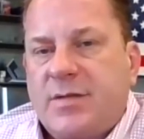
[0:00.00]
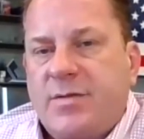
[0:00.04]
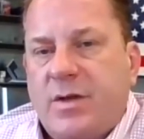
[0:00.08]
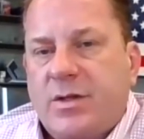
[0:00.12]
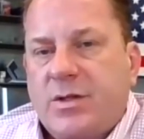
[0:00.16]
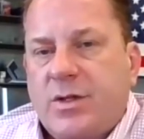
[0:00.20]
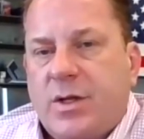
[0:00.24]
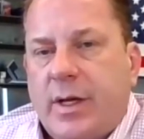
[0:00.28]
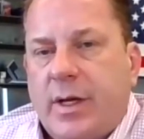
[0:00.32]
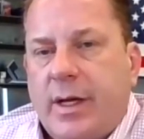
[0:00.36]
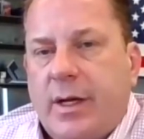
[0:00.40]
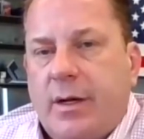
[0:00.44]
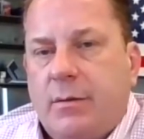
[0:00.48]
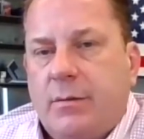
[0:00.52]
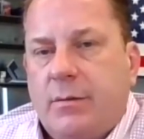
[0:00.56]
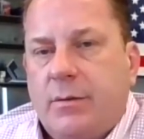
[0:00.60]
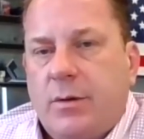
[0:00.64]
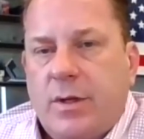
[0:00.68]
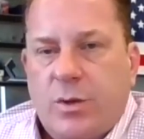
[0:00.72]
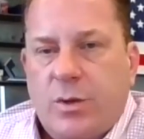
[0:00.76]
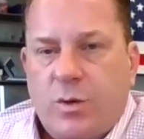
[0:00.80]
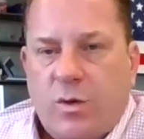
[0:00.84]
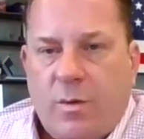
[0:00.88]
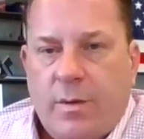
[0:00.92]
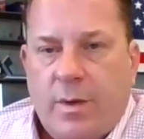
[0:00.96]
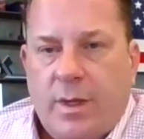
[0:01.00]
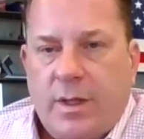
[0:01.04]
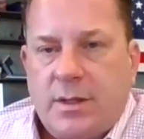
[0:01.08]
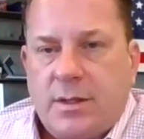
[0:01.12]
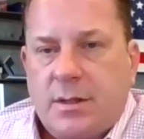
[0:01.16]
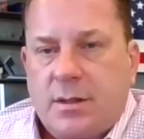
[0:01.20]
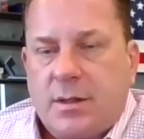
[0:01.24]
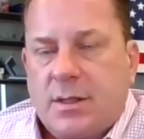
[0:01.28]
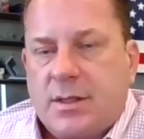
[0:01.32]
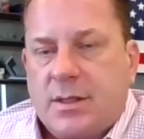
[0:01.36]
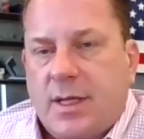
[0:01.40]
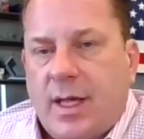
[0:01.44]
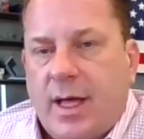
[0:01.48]
fiscal year, or the 12
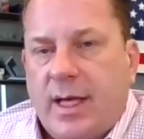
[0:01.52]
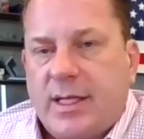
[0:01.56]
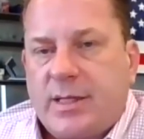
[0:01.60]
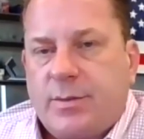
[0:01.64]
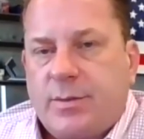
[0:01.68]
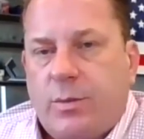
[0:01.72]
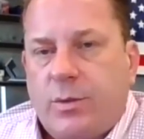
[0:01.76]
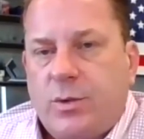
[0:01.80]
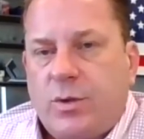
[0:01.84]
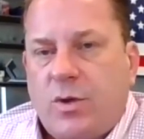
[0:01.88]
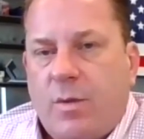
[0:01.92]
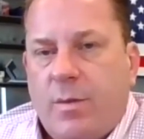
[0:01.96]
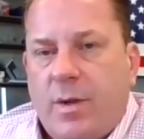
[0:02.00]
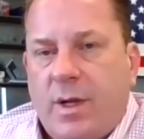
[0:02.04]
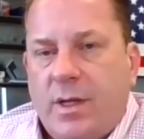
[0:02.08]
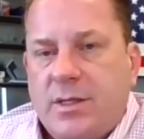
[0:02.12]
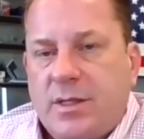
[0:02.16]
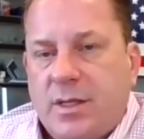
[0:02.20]
months, the 12